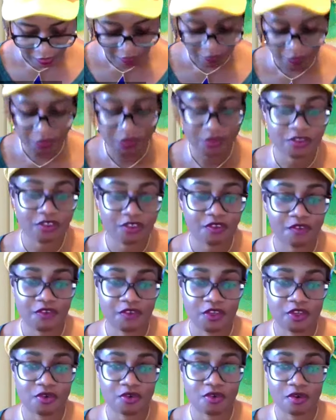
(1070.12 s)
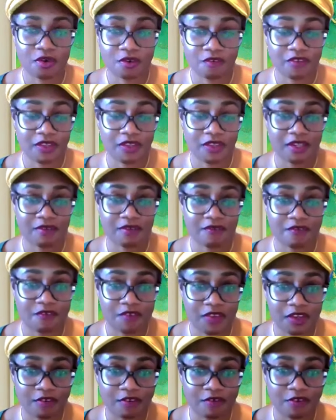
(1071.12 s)
For those of you who are feeling
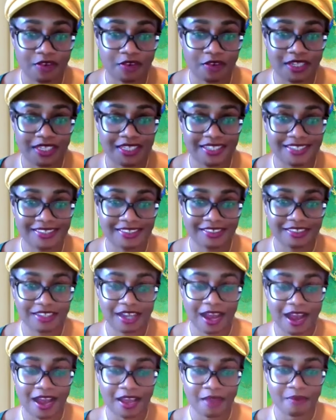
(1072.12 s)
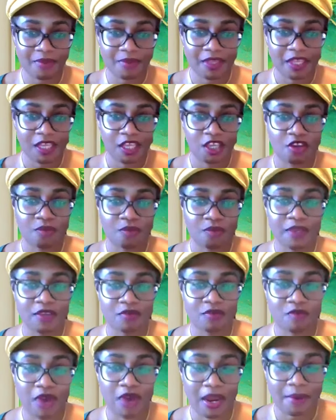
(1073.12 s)
fearful in this time, you're
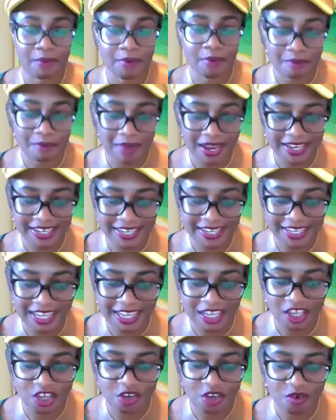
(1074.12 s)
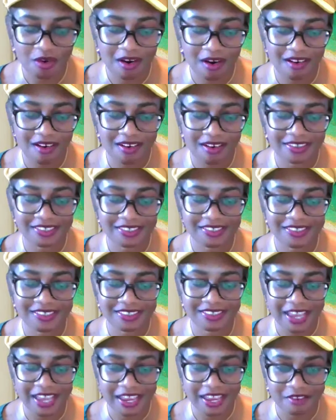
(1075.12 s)
being reminded that you are
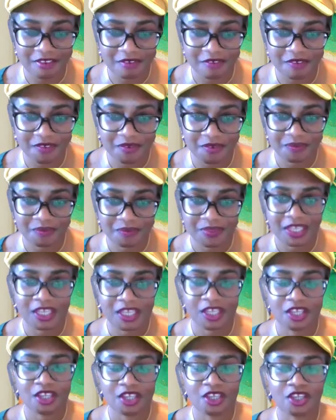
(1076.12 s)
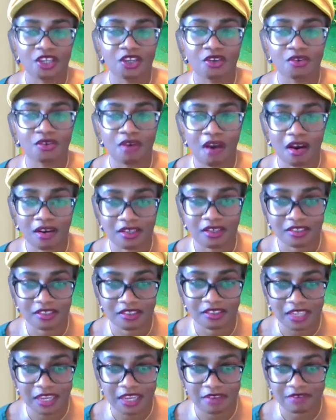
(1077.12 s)
safe. You are
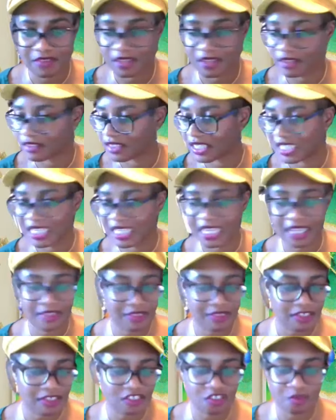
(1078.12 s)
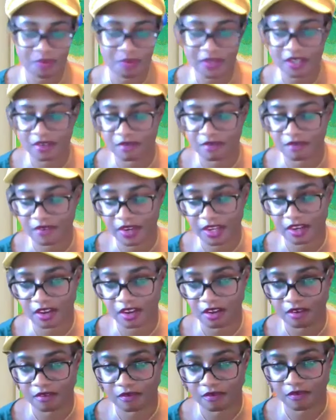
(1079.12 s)
safe. There's nothing to be afraid
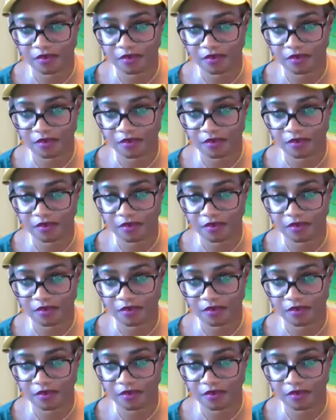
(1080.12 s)
of.